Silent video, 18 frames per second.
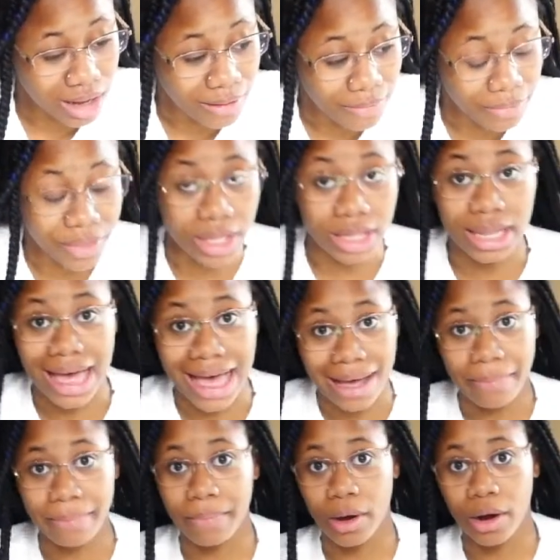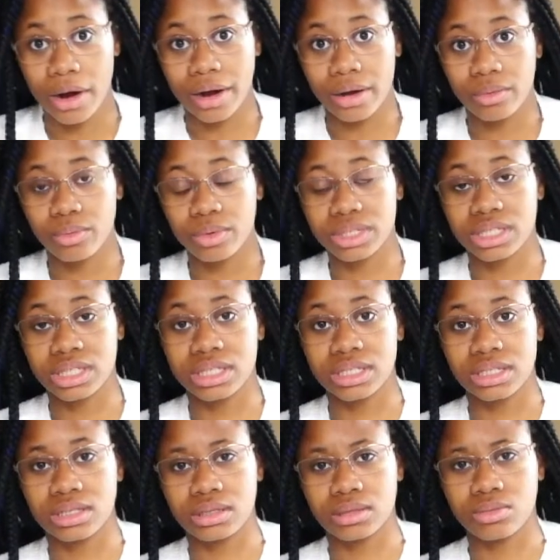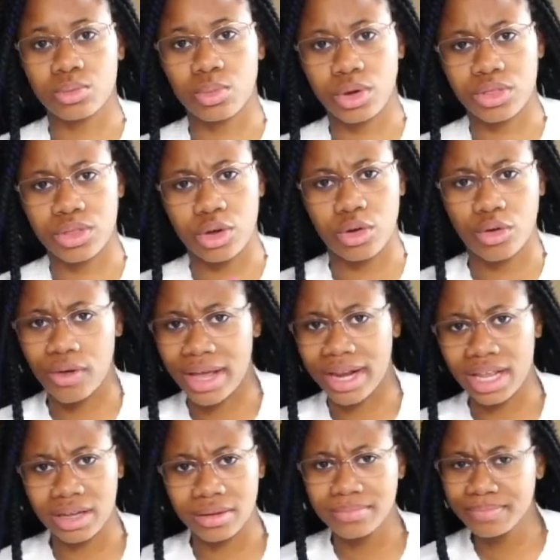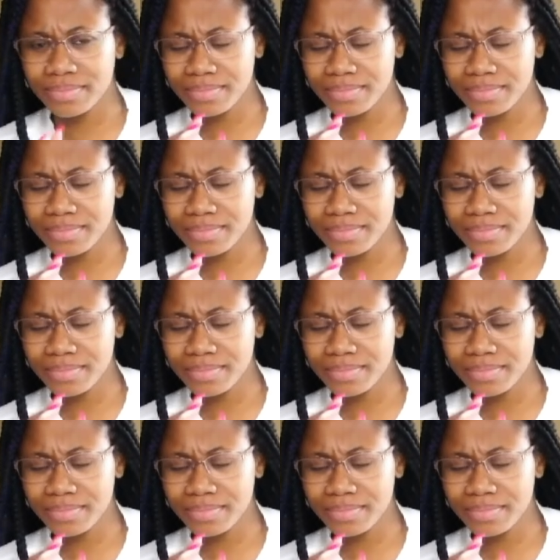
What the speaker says: the lab part, which is worth a credit.